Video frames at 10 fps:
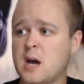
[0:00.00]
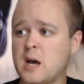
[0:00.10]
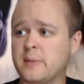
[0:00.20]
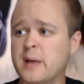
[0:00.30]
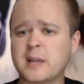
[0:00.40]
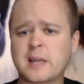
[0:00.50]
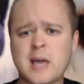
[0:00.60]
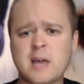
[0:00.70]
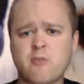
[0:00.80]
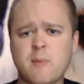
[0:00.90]
and that
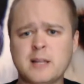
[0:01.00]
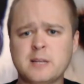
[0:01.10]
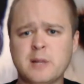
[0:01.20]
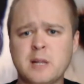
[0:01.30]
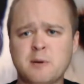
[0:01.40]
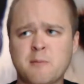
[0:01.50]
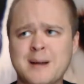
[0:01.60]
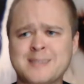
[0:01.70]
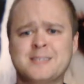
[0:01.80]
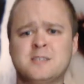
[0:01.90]
again reminded me a little bit of
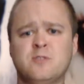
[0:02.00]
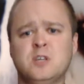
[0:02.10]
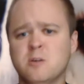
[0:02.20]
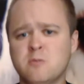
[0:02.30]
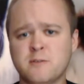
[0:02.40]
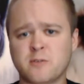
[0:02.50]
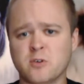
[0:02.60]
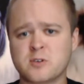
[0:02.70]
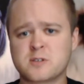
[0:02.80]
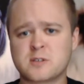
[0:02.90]
Masters of the
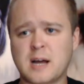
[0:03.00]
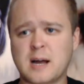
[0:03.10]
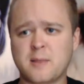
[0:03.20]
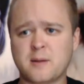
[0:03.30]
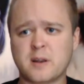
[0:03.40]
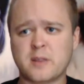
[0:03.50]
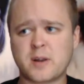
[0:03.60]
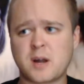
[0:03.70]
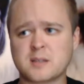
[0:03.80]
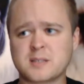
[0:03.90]
Universe, the
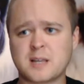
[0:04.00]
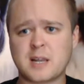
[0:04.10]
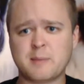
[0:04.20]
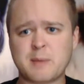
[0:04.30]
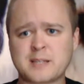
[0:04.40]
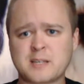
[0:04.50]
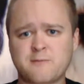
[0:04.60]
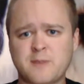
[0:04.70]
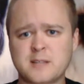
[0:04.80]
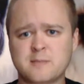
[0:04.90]
last climatic
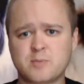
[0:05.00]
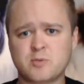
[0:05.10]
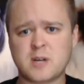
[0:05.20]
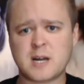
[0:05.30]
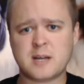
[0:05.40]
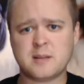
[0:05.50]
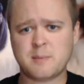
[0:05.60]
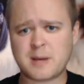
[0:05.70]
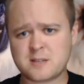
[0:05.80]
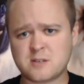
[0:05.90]
fight between in
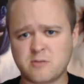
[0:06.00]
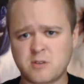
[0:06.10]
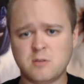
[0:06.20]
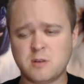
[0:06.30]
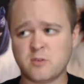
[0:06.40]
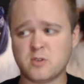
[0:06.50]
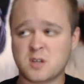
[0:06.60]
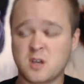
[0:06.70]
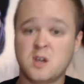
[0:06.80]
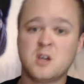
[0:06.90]
the Masters of the
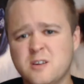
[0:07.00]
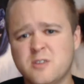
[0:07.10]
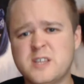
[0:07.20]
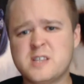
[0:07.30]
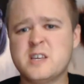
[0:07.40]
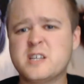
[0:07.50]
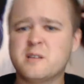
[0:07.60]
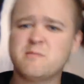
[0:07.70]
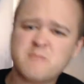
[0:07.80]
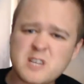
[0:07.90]
Universe. You know,
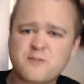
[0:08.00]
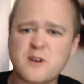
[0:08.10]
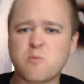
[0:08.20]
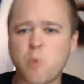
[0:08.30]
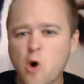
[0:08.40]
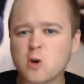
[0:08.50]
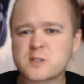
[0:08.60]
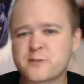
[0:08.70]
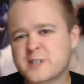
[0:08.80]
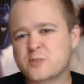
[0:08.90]
this film
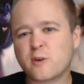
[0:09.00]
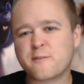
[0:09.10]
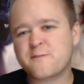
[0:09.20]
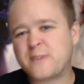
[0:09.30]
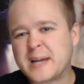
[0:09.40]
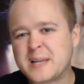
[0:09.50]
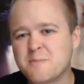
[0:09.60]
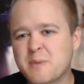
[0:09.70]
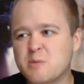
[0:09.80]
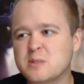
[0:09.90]
was sort of
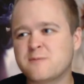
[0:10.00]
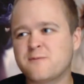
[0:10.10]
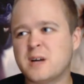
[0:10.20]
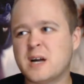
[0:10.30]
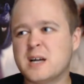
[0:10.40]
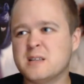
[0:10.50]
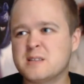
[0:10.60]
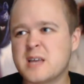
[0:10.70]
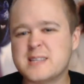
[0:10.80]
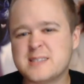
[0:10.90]
fun, but it was.
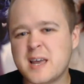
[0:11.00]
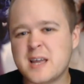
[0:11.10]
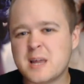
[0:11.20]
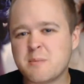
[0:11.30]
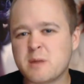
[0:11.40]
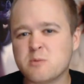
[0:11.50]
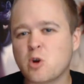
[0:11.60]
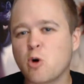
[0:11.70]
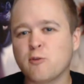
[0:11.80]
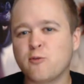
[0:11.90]
And entertaining, but it
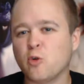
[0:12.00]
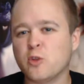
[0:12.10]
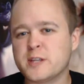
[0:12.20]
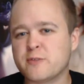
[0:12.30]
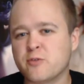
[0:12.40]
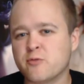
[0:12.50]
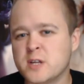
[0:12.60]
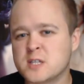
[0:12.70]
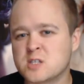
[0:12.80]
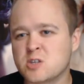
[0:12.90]
was all for the different
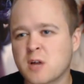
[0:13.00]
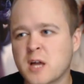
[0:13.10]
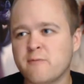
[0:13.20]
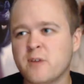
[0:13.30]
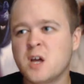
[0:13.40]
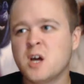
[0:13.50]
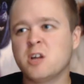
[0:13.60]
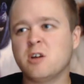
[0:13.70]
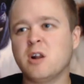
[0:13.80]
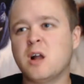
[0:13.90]
reasons. You're kind of
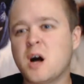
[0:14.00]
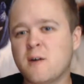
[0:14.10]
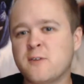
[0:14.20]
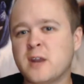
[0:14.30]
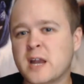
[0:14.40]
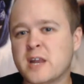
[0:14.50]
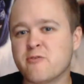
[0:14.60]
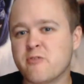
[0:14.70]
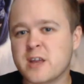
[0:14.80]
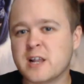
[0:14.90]
laughing at
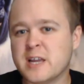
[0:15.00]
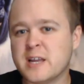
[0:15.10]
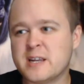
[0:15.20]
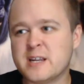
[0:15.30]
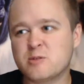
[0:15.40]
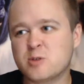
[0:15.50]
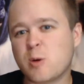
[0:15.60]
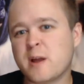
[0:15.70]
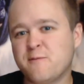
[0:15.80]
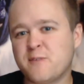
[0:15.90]
it, really. And it's
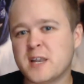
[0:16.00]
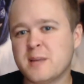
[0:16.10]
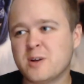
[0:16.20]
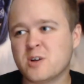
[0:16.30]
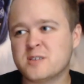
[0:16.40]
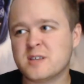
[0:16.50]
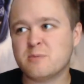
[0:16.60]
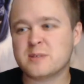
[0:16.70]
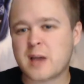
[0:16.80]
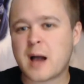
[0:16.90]
quite funny because
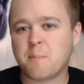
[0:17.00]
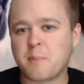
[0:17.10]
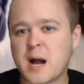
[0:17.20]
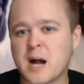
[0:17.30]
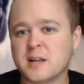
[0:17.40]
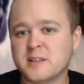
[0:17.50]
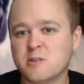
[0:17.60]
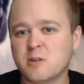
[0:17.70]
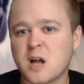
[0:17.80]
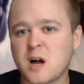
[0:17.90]
it was that bad.
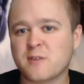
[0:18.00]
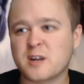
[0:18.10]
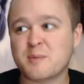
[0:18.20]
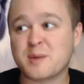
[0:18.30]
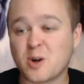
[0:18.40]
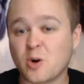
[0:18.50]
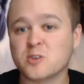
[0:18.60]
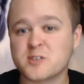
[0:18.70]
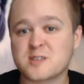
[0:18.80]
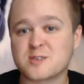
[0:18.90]
You're laughing at it
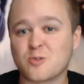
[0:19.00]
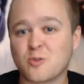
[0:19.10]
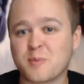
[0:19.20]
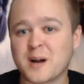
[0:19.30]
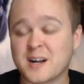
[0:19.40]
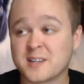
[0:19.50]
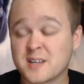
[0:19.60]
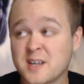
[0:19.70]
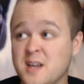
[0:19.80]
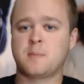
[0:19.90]
because it's so
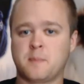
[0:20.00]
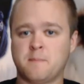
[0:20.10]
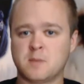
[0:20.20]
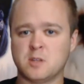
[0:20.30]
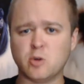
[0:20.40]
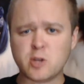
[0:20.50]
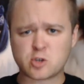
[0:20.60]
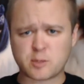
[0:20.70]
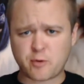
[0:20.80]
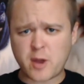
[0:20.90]
bad. The only
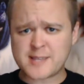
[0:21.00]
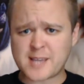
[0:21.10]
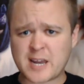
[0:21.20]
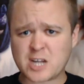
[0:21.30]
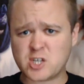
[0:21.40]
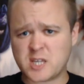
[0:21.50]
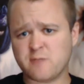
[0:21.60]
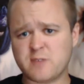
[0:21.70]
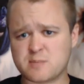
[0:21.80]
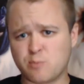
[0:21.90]
sort of praise I can actually
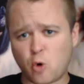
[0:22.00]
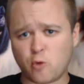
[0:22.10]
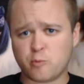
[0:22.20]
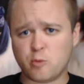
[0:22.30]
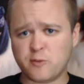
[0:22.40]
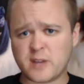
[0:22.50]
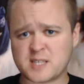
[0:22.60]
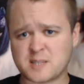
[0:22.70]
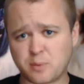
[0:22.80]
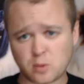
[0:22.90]
give this movie, I